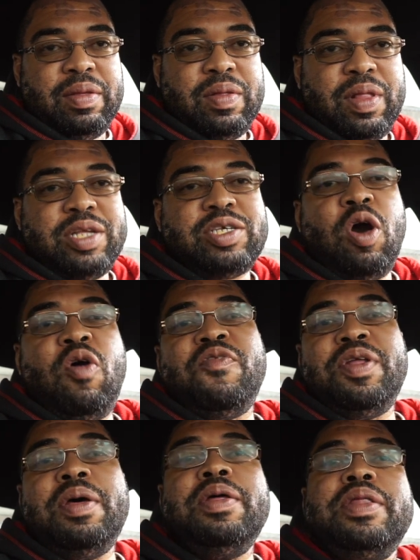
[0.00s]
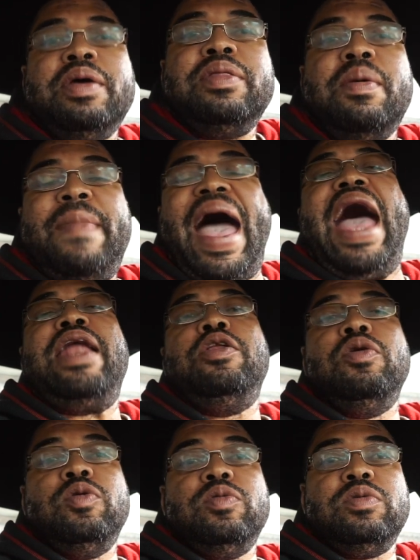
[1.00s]
let's go over the bad
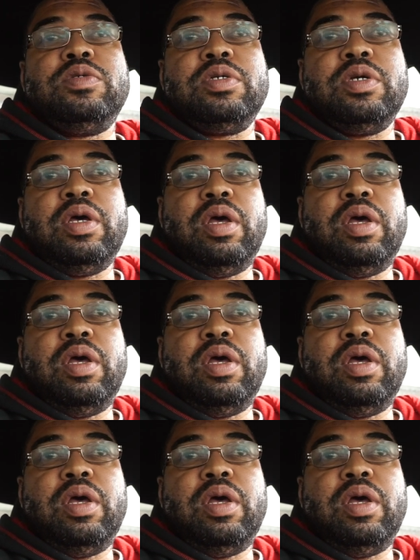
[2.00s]
news